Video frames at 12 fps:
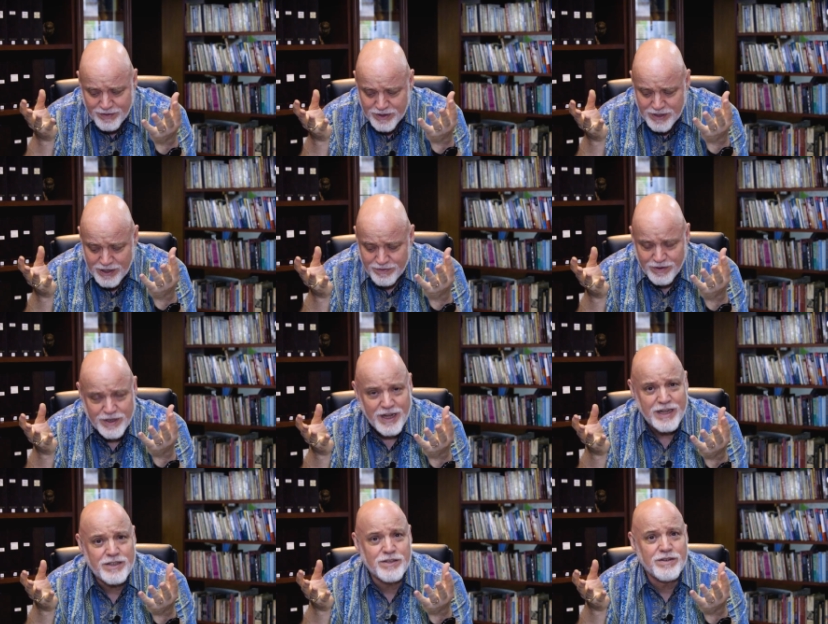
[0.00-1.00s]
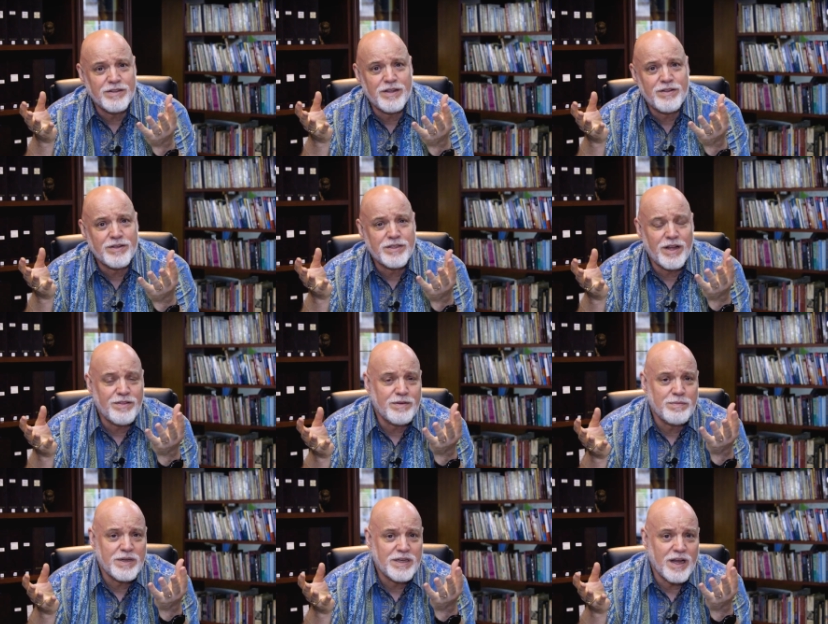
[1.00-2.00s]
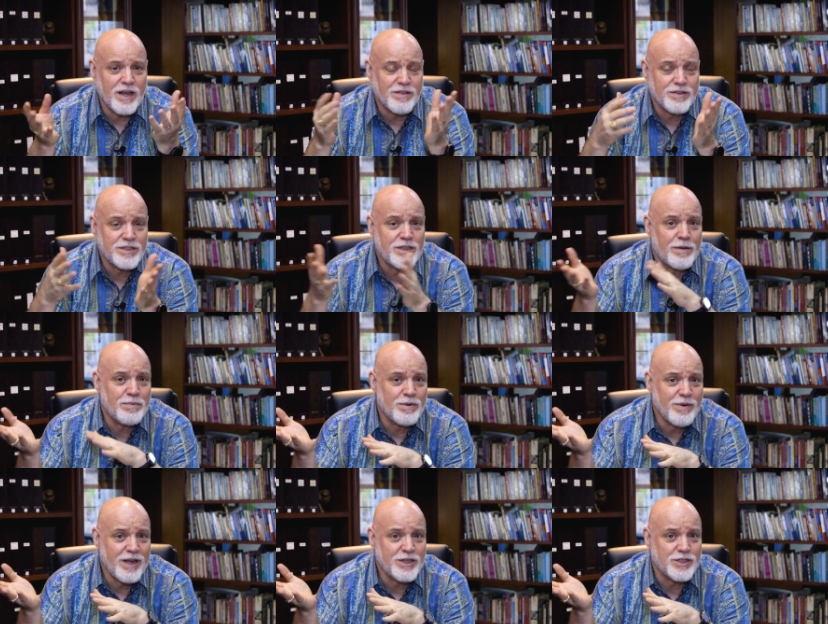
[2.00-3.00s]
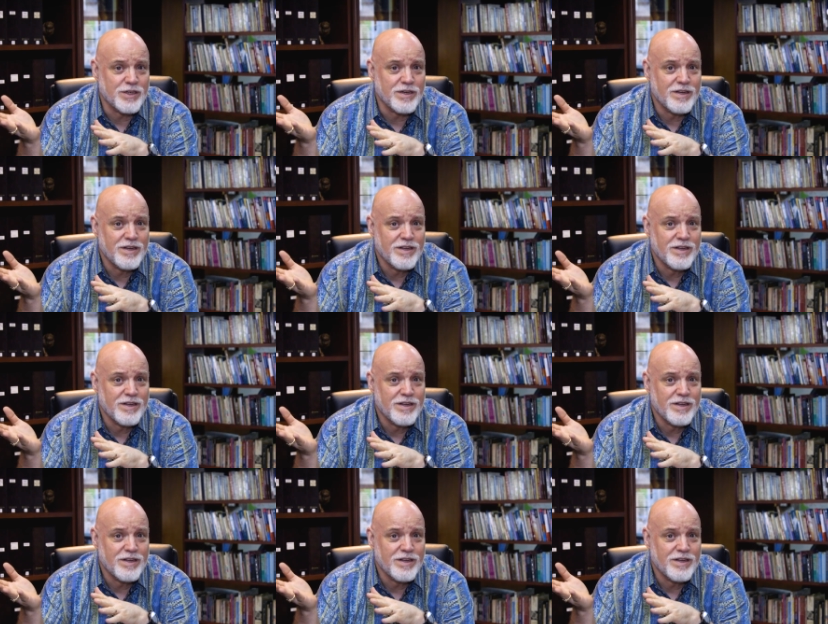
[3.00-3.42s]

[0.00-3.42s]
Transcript: of the sinful nature, then there's nothing but death, separation,